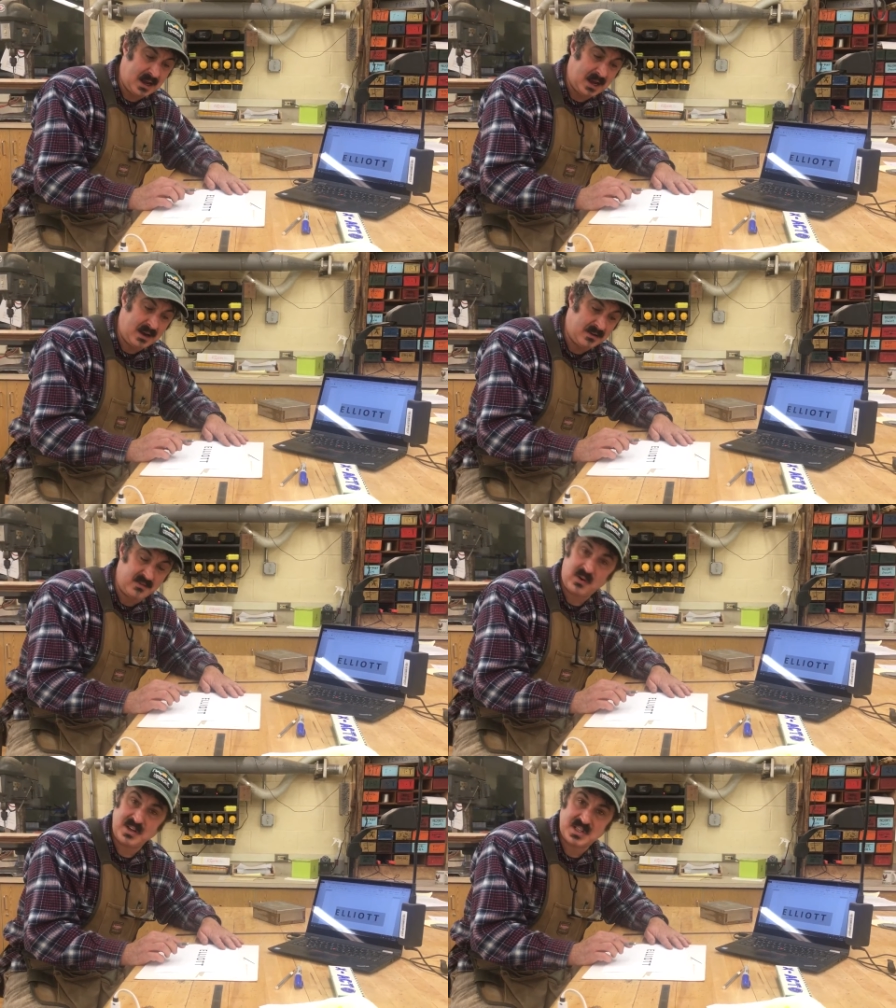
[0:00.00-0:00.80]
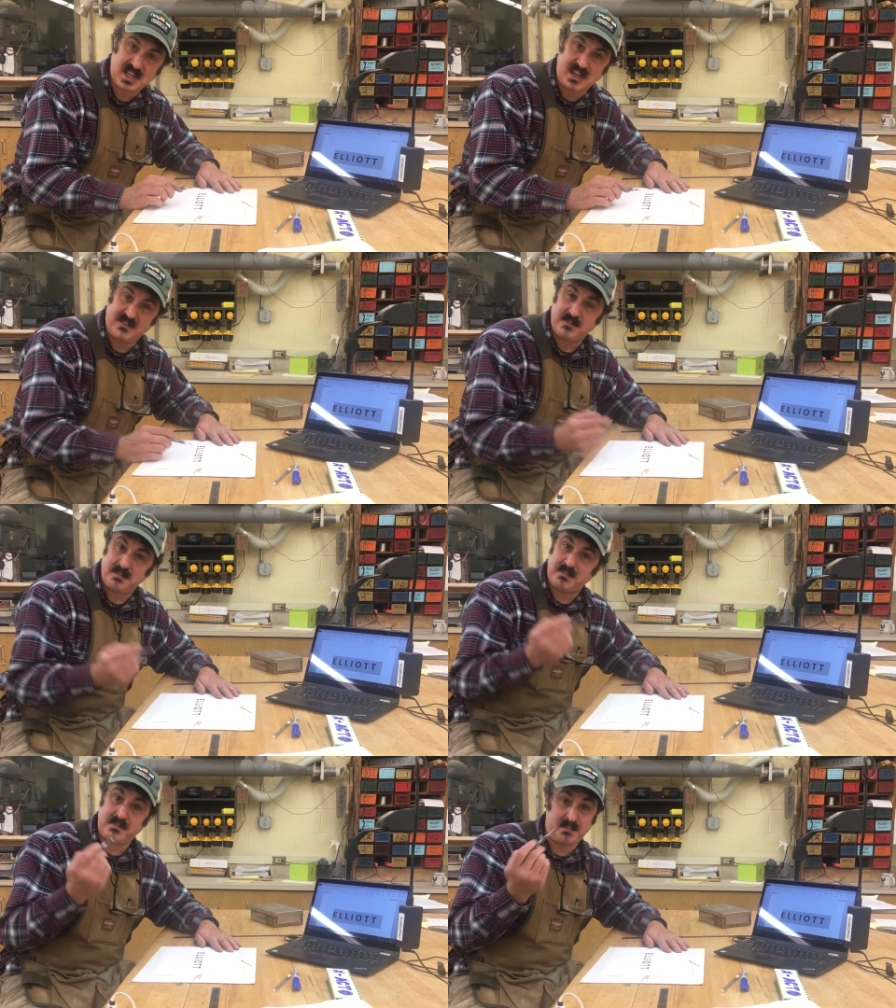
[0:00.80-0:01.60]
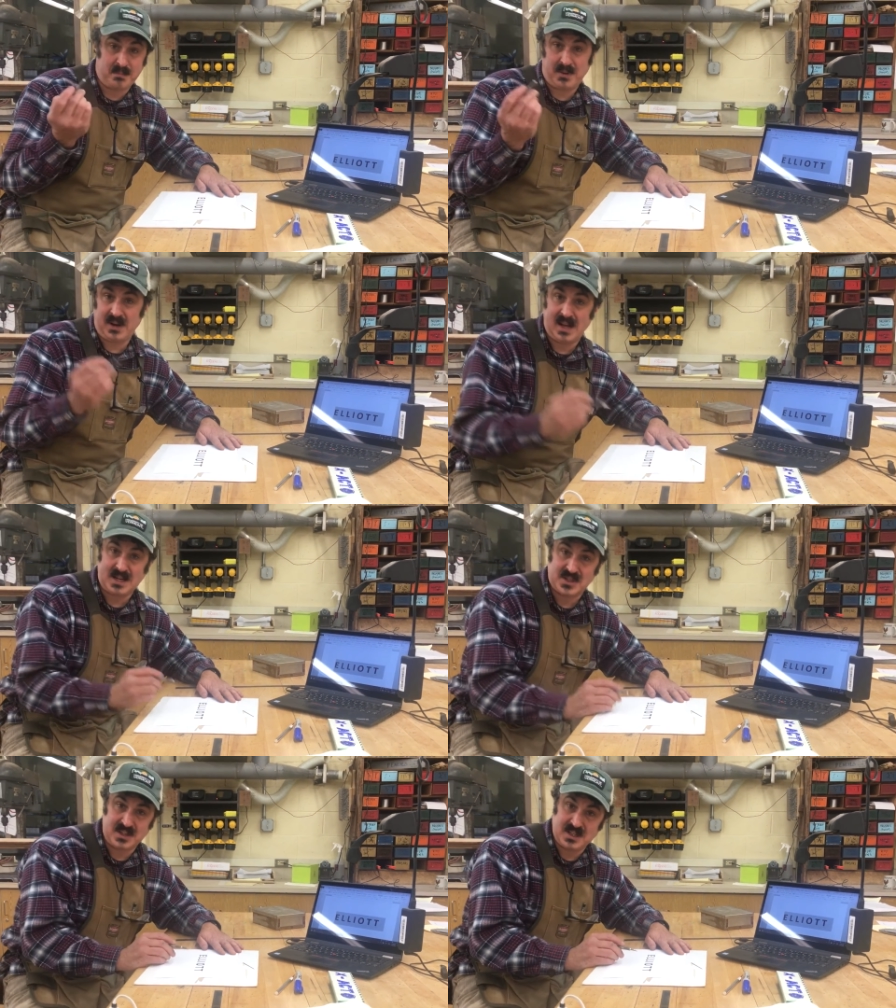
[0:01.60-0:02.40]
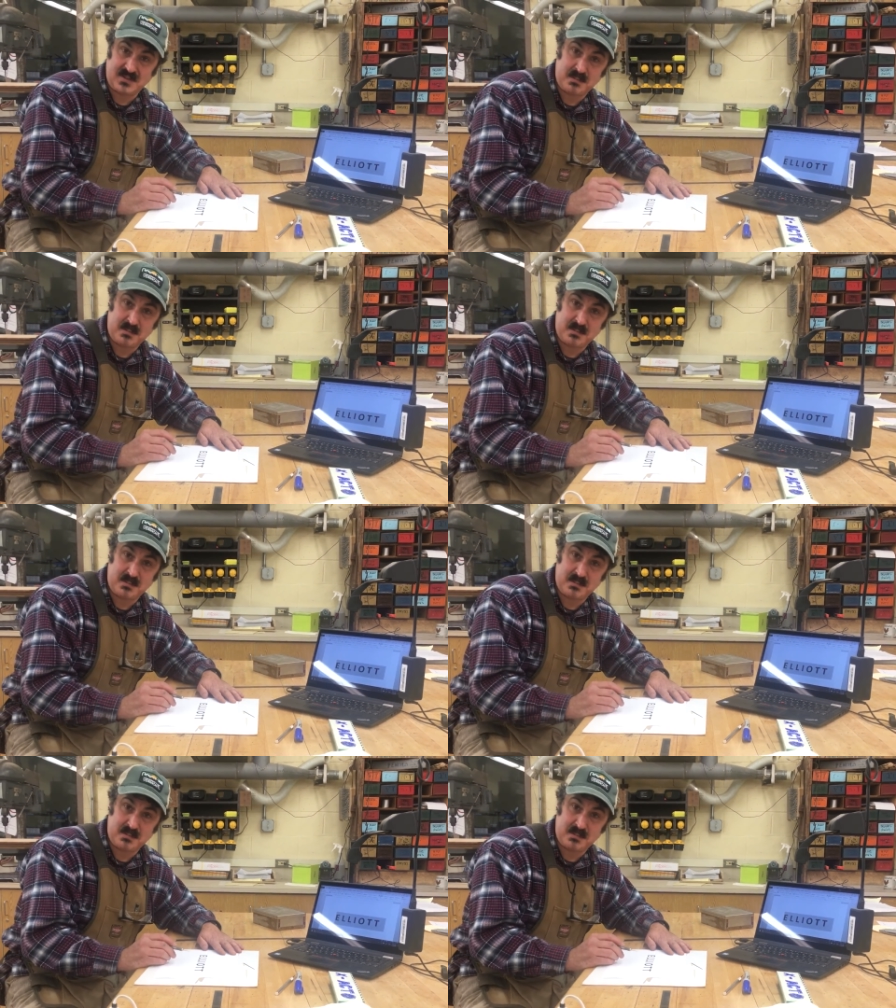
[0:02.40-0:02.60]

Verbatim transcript: and very safe, but it actually is